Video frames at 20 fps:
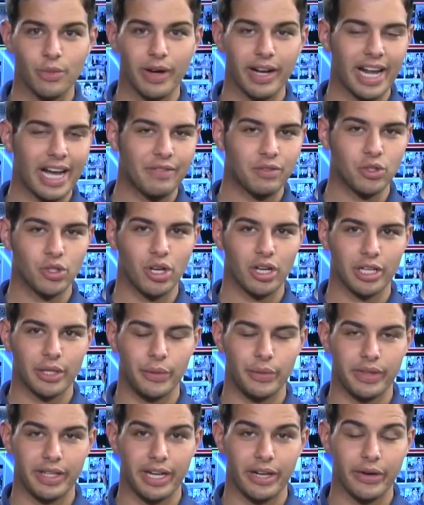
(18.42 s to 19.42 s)
After talking with
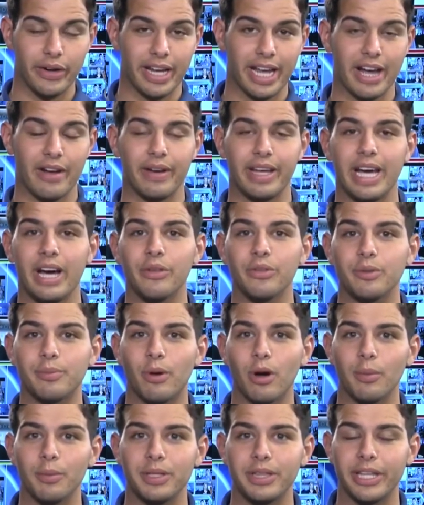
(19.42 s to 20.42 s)
the Erie County Health
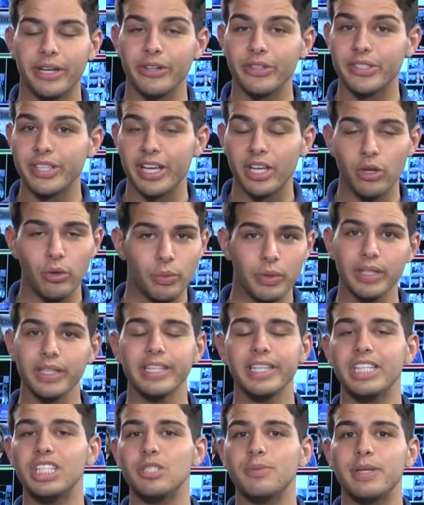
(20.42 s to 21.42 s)
Department, they're saying you really
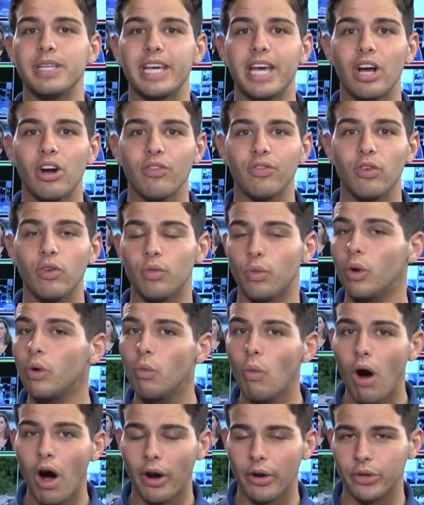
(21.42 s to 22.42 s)
need to be careful what
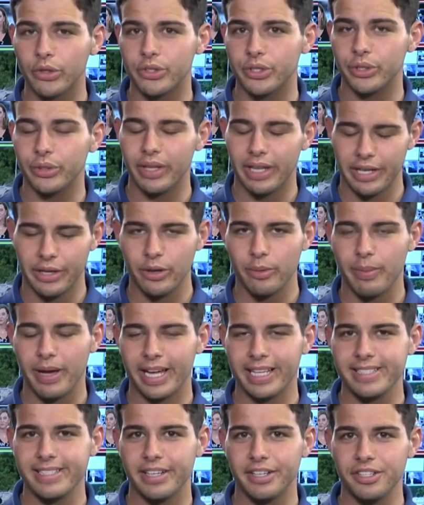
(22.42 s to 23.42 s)
waters you let your pets
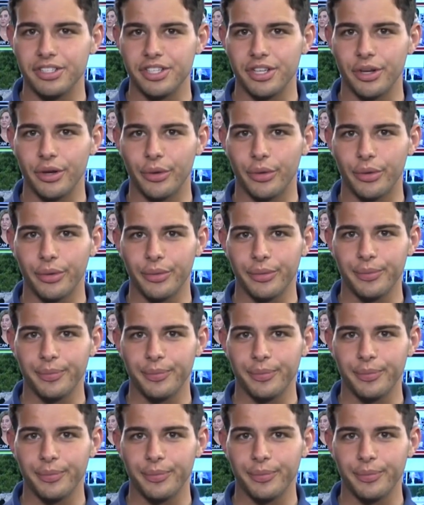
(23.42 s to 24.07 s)
into.